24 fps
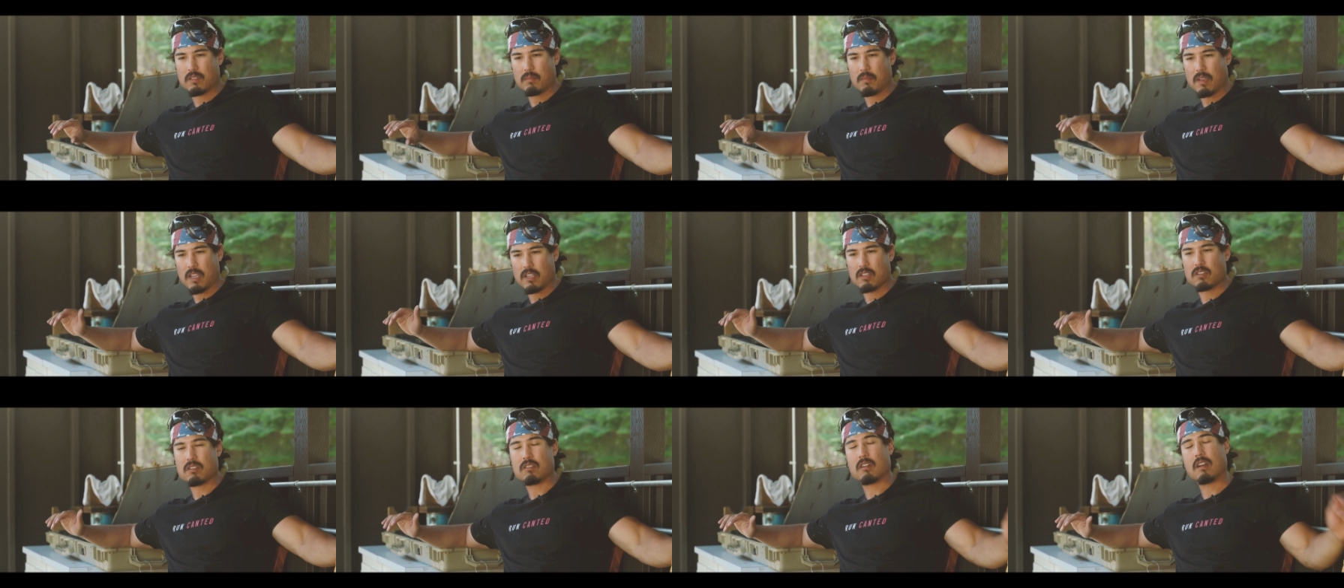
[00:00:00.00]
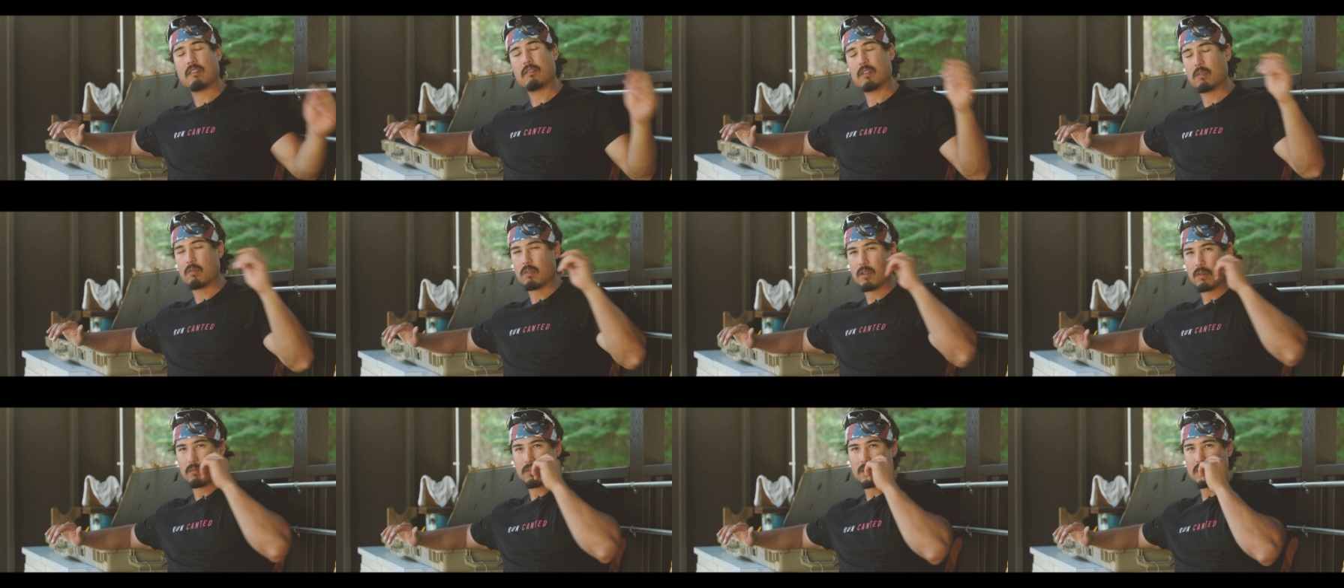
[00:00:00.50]
make sure
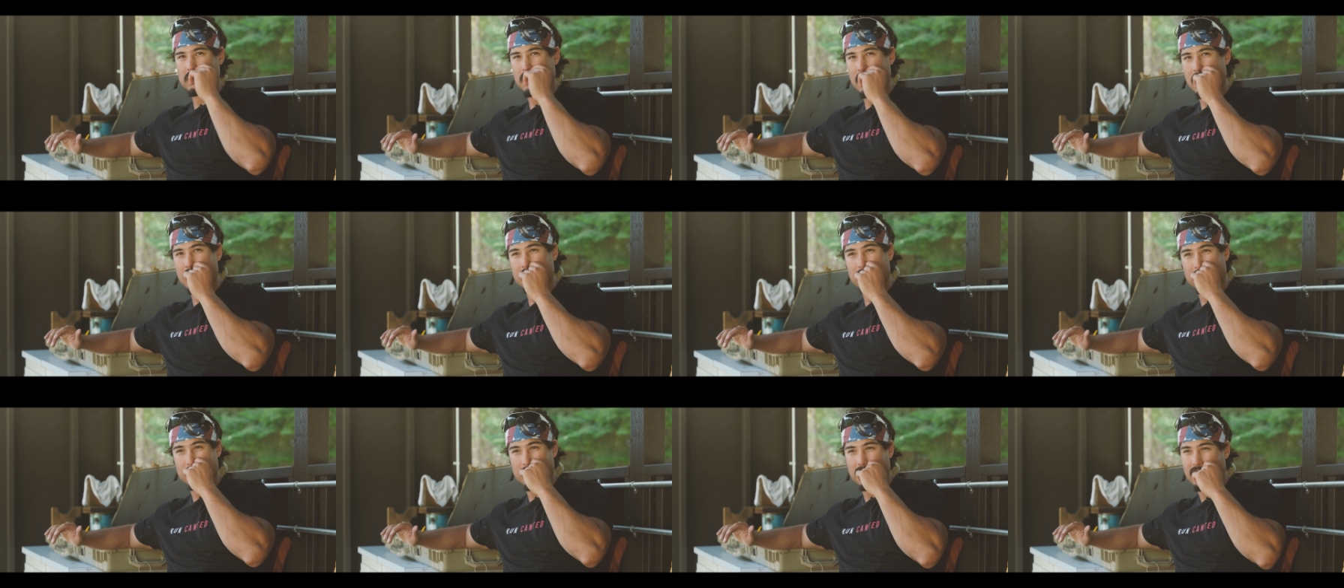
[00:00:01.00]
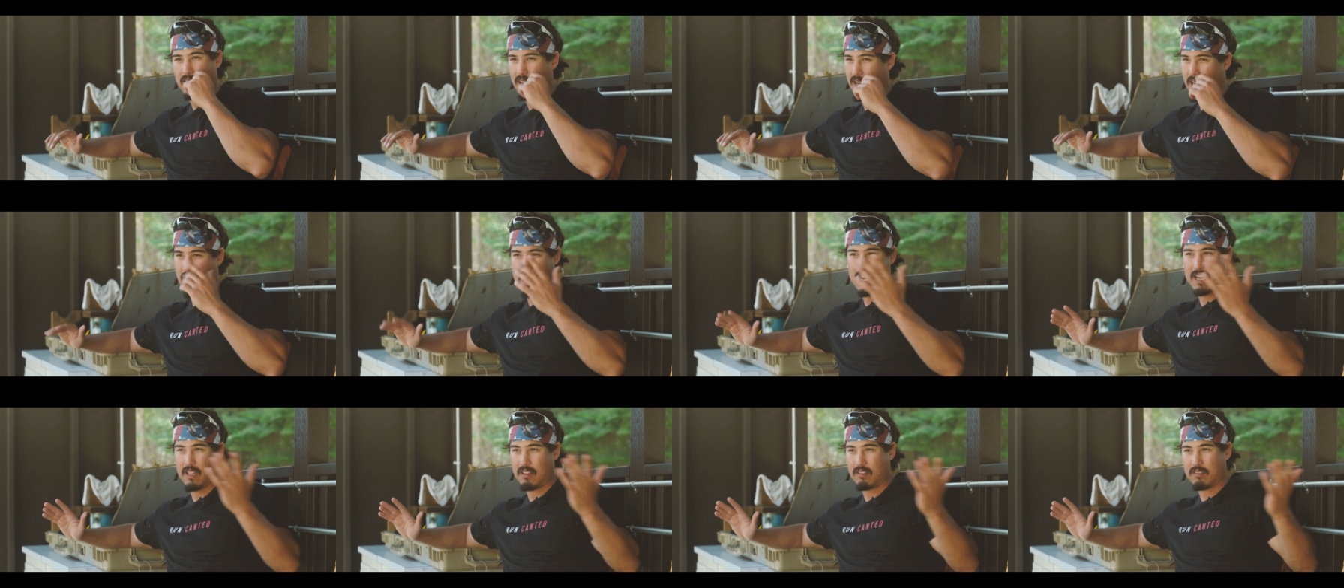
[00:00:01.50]
everyone was safe,
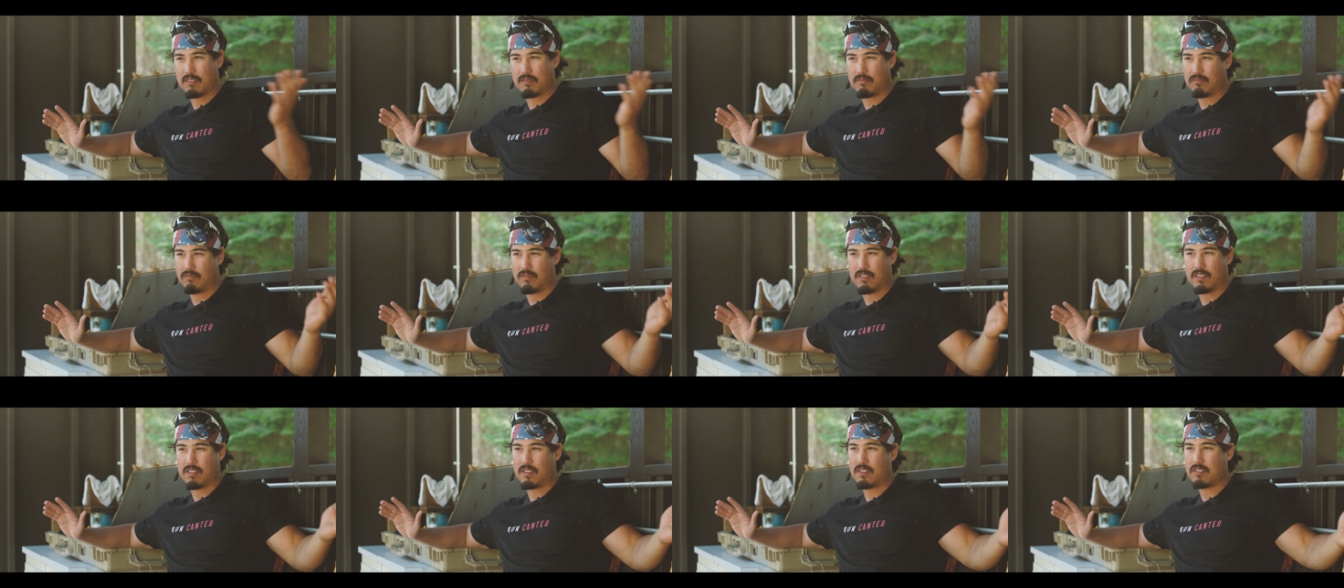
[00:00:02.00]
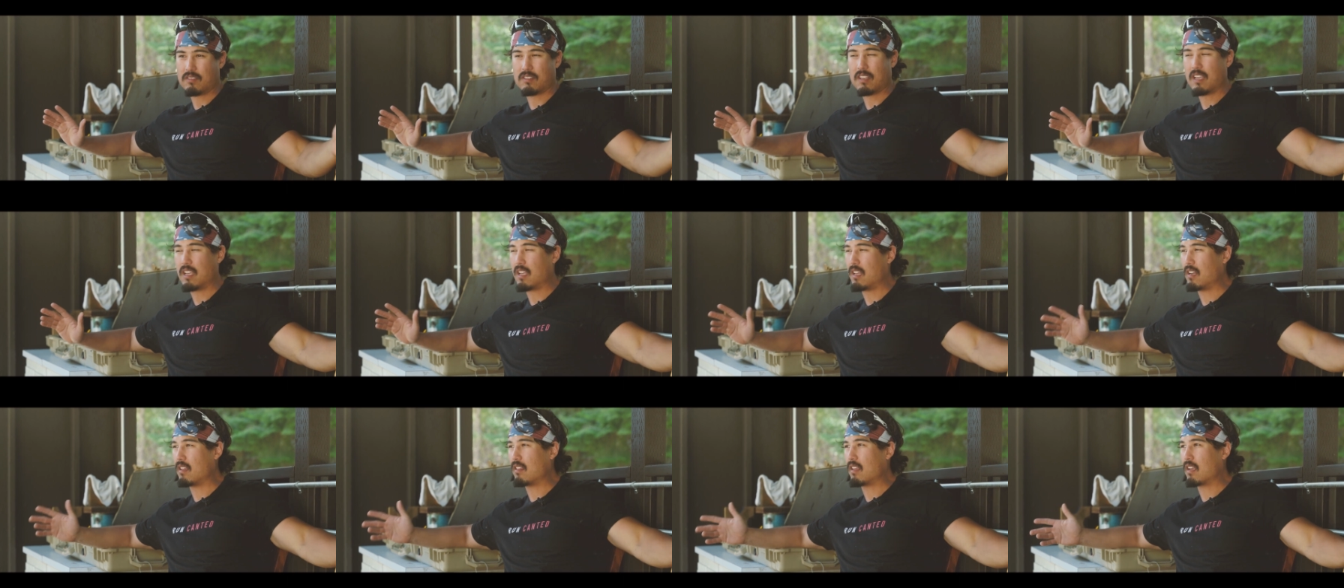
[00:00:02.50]
I didn't really
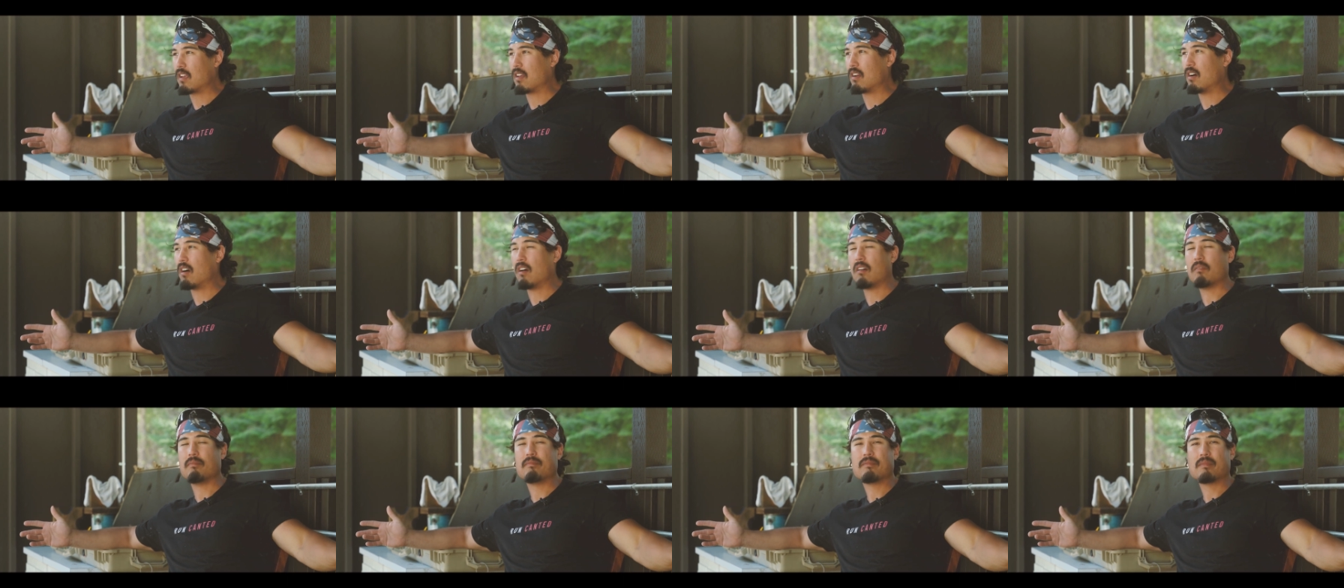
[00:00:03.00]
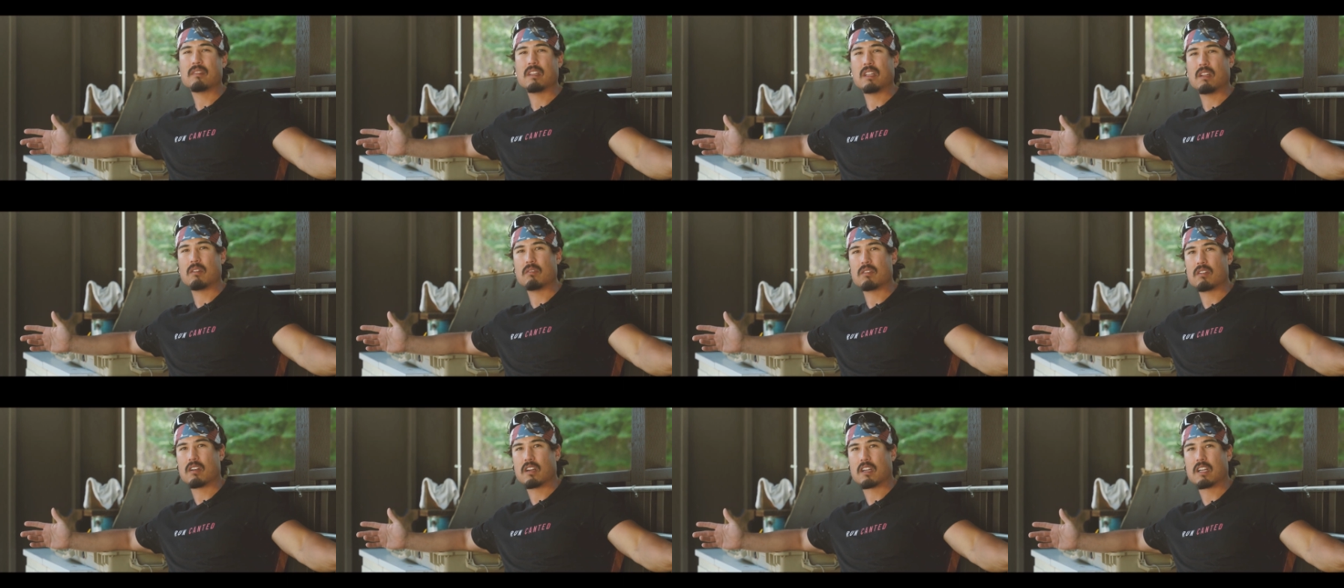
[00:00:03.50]
say anything at all.
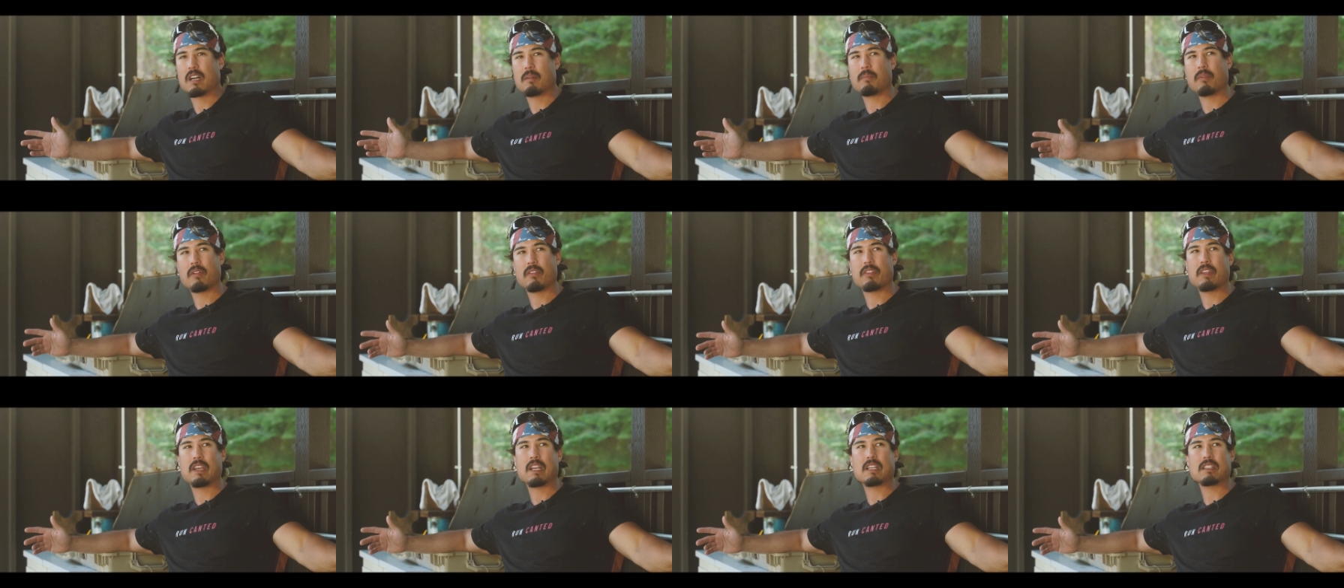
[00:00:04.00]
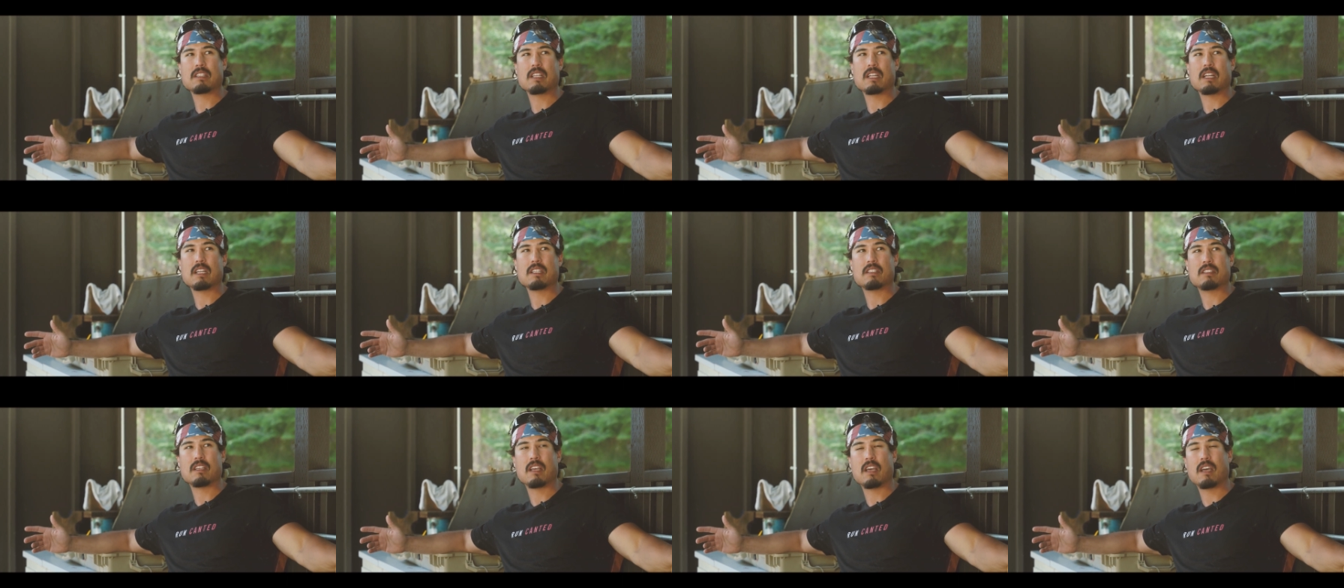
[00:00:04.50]
There were a couple things that
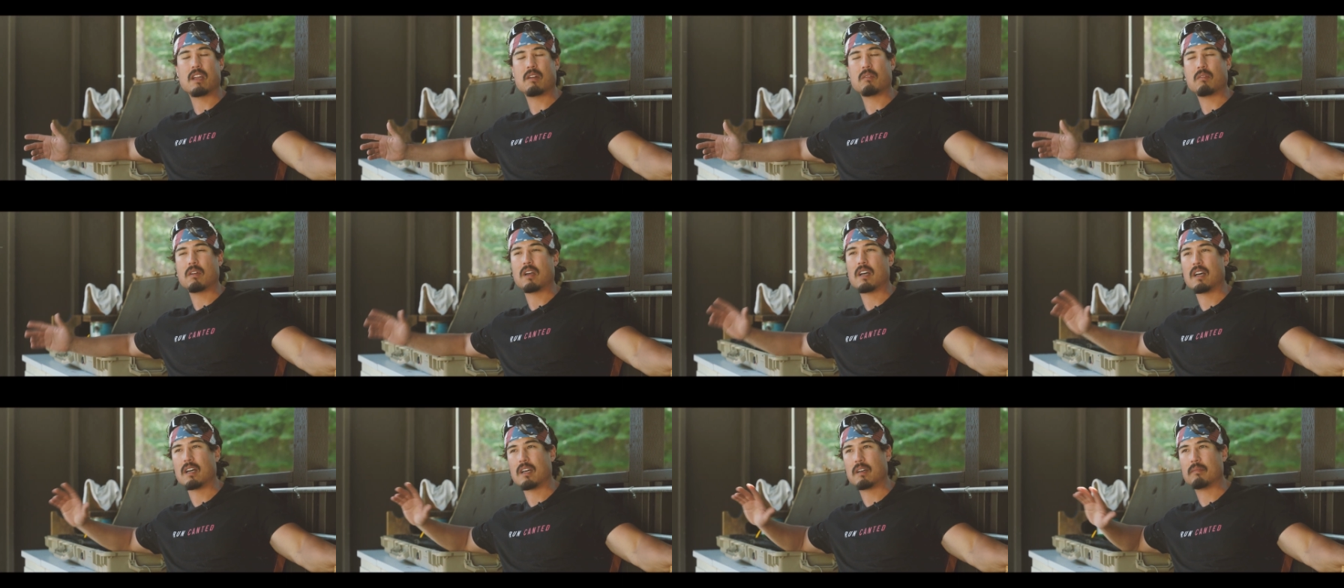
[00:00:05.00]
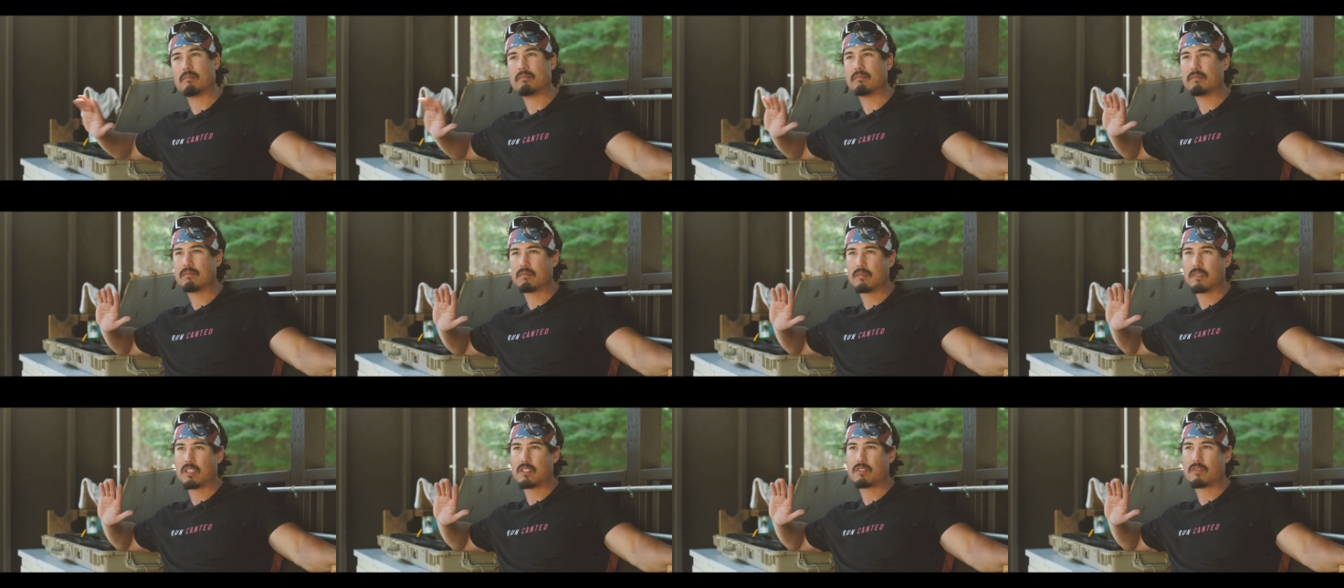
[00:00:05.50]
I said
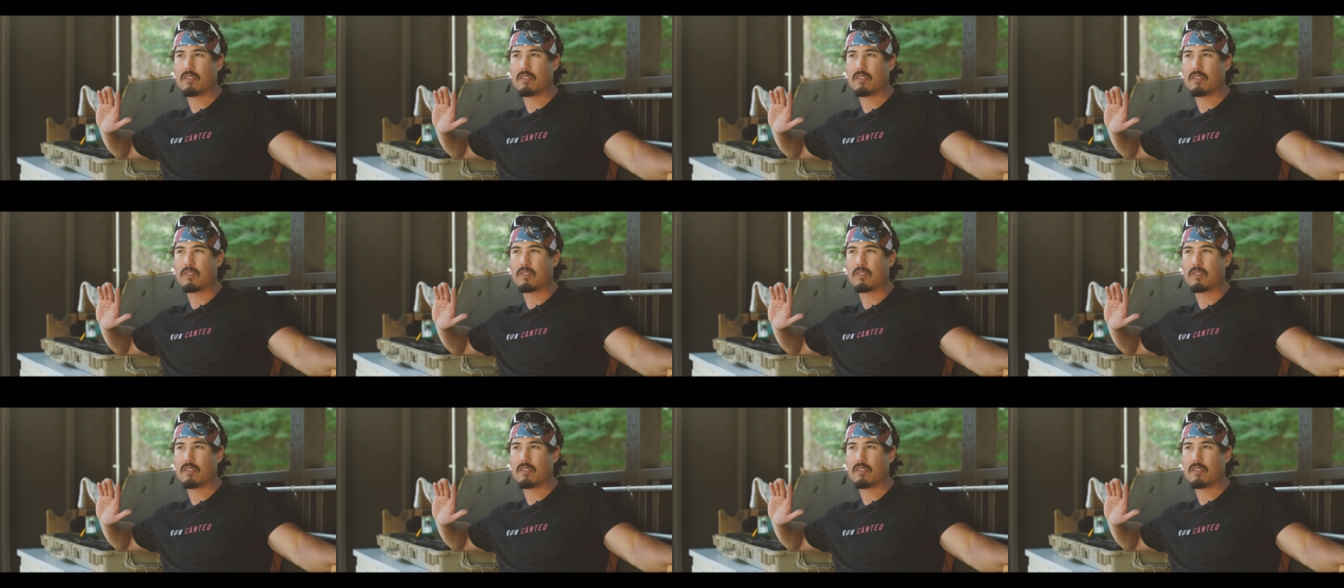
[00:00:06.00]
as